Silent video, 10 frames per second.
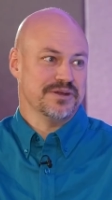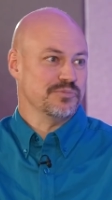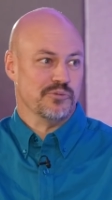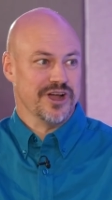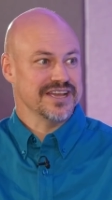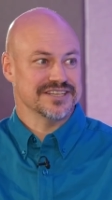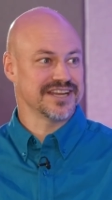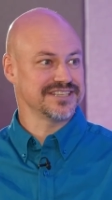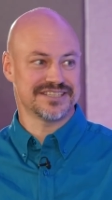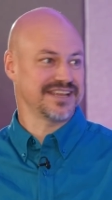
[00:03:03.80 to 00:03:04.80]
minimum
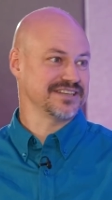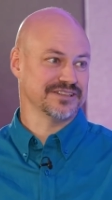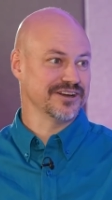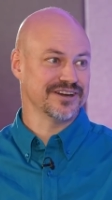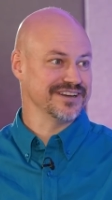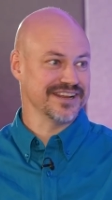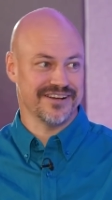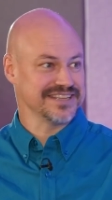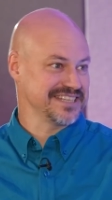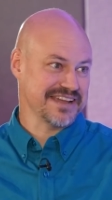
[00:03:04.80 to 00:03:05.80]
wage. I'd just like to learn, you
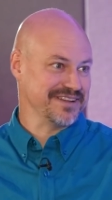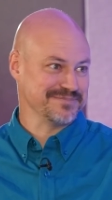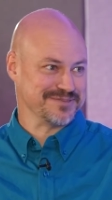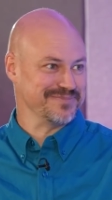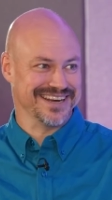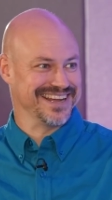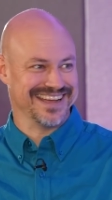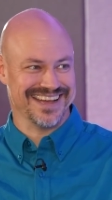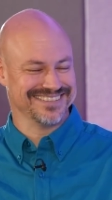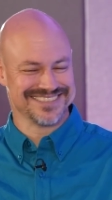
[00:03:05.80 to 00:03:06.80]
know. I'd saved up some
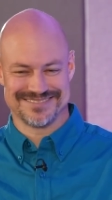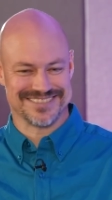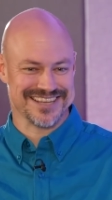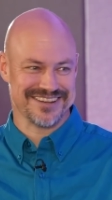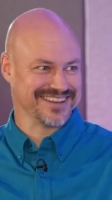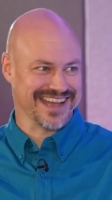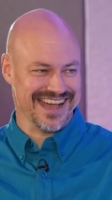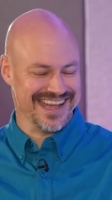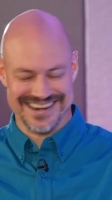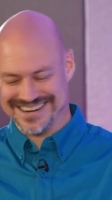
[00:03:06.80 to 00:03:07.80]
money. I was a single
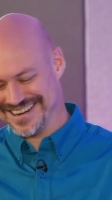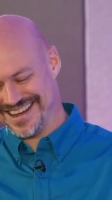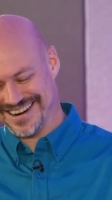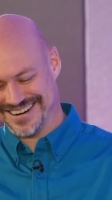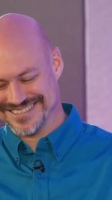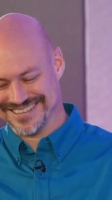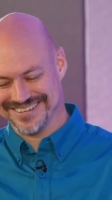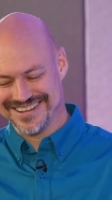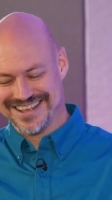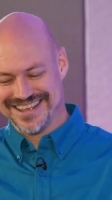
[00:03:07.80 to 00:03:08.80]
guy, I didn't care.
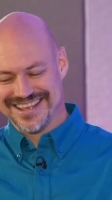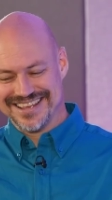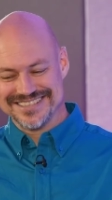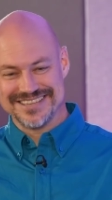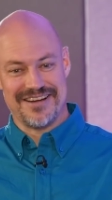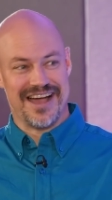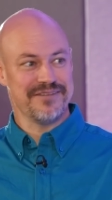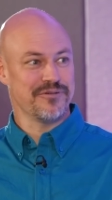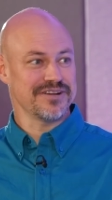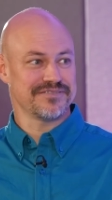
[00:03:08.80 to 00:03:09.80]
So
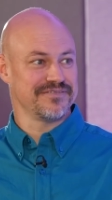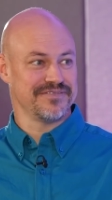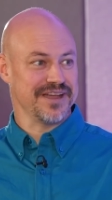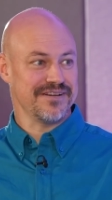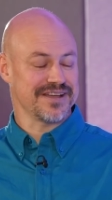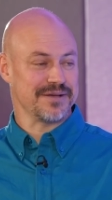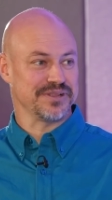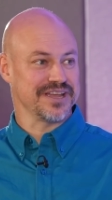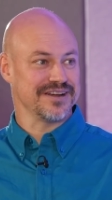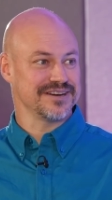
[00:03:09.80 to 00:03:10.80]
I worked there a
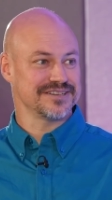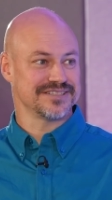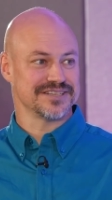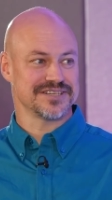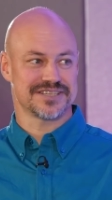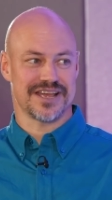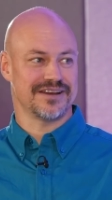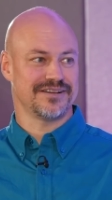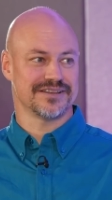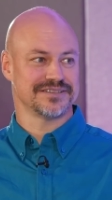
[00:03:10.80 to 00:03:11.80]
couple of years and just
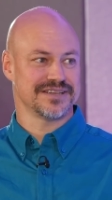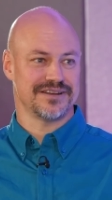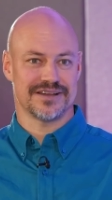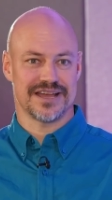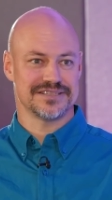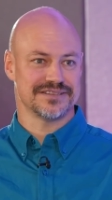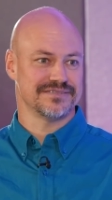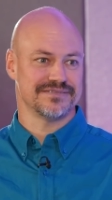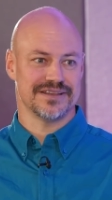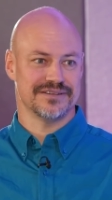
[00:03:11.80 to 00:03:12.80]
did all kinds
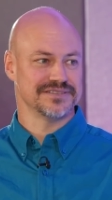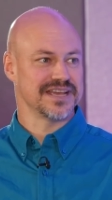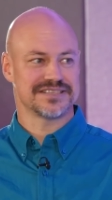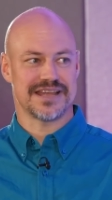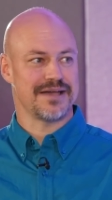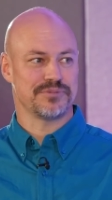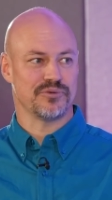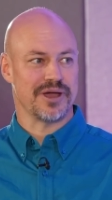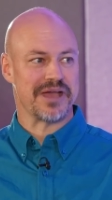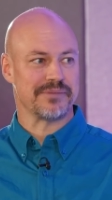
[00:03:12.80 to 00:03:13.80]
of, you know, desktop
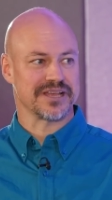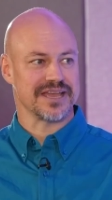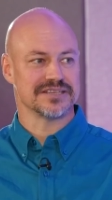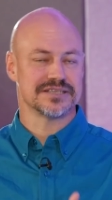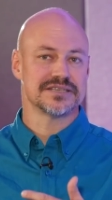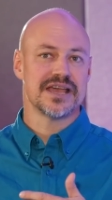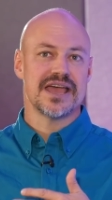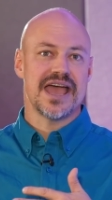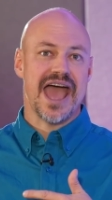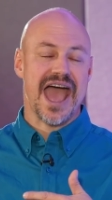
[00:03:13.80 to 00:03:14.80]
and web applications.
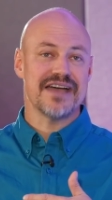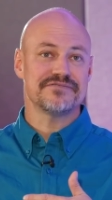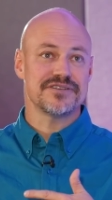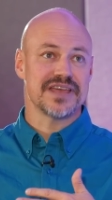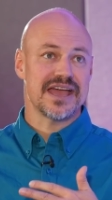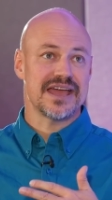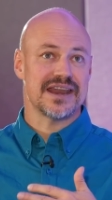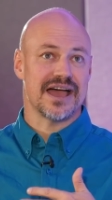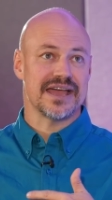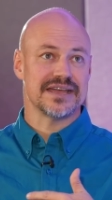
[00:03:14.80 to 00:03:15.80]
After
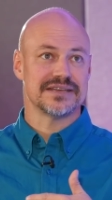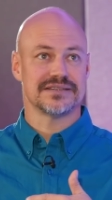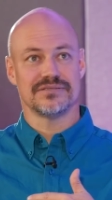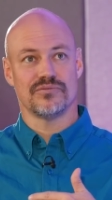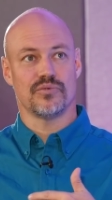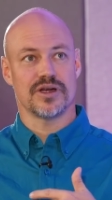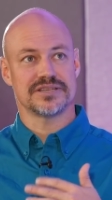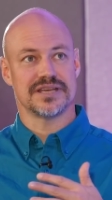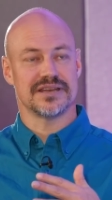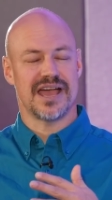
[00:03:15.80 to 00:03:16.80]
that, I
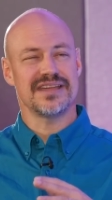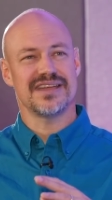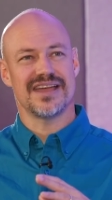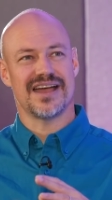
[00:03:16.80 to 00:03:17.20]
worked at, I